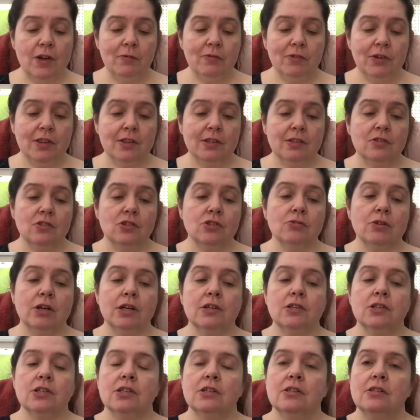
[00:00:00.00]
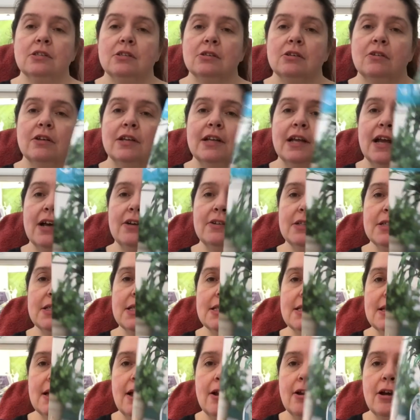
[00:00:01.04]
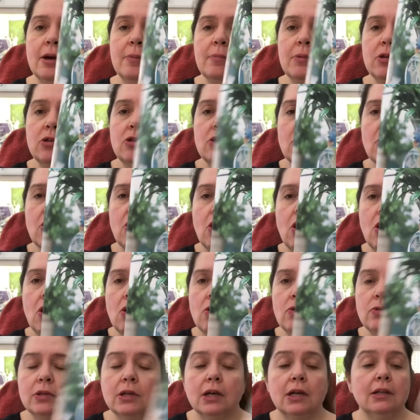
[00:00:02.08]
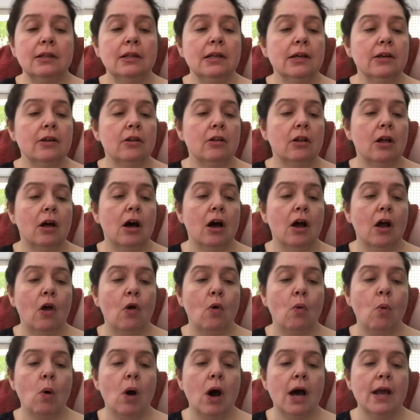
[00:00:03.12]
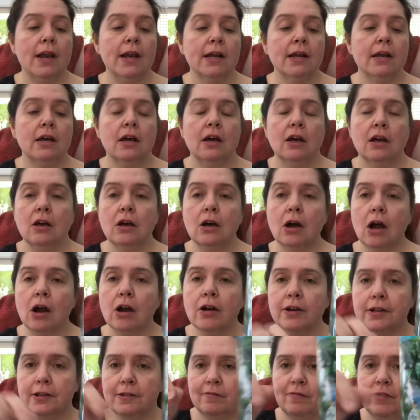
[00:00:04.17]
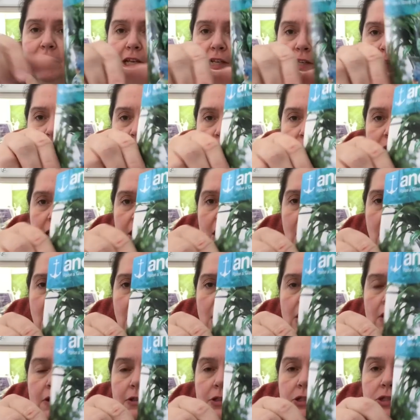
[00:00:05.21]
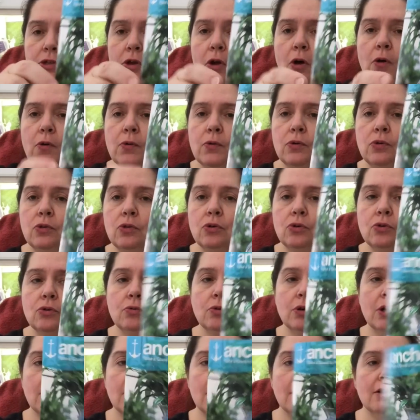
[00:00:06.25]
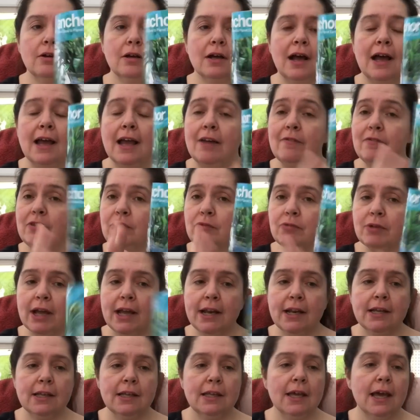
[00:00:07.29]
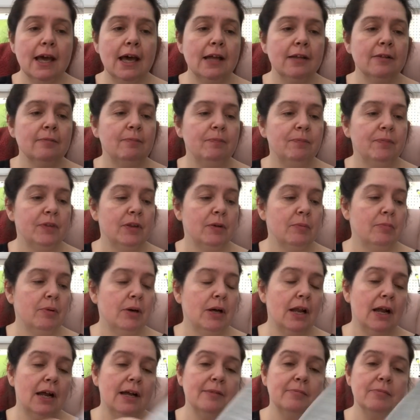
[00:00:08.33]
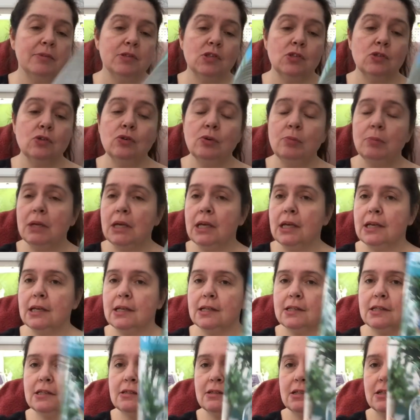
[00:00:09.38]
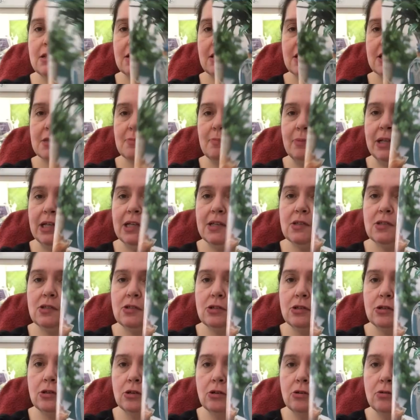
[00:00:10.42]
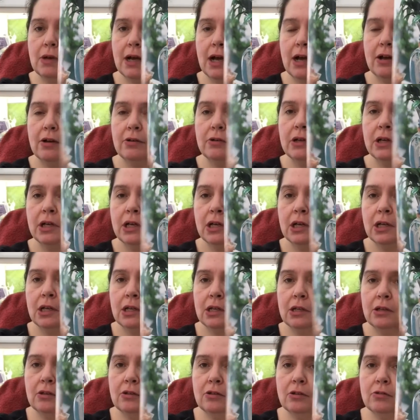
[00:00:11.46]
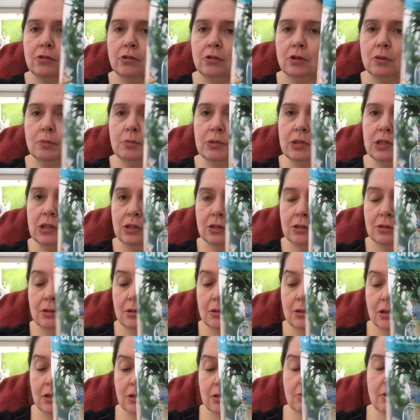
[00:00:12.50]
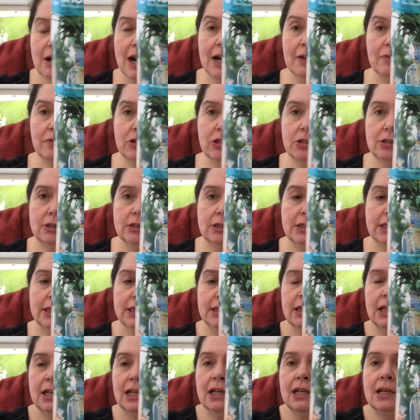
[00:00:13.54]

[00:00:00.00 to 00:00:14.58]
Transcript: with instructions on how to set up your own little aquatic garden vase. So you, uh, I haven't read it yet, but I'm assuming it, it explains to you how, you know, you could put the, the gravel and